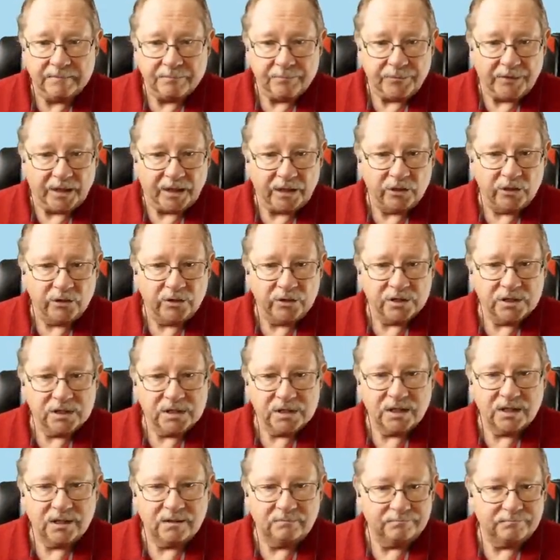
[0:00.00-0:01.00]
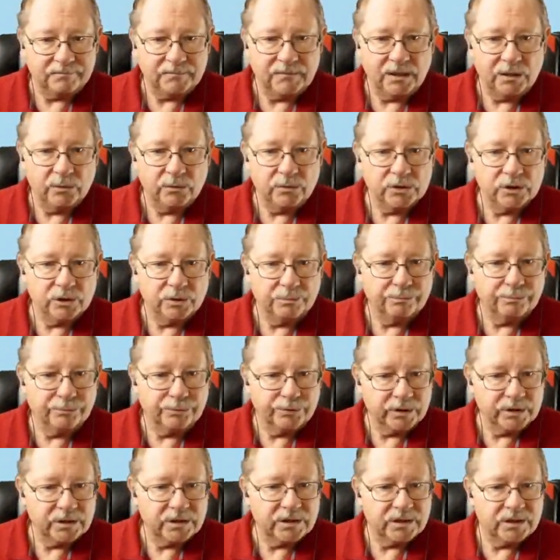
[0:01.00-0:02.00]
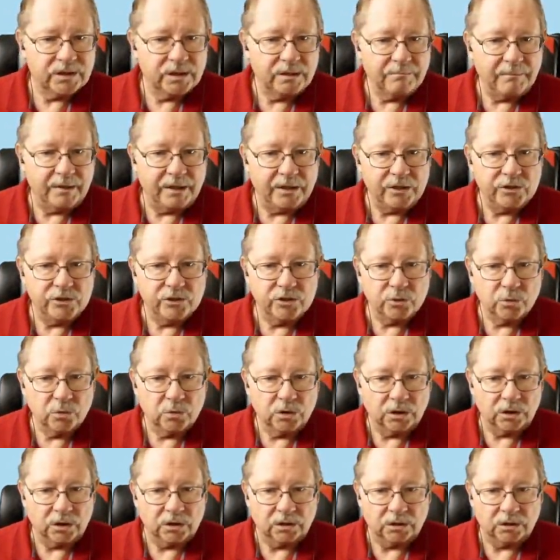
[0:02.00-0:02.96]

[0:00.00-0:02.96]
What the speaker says: And you can see it was a pretty major work.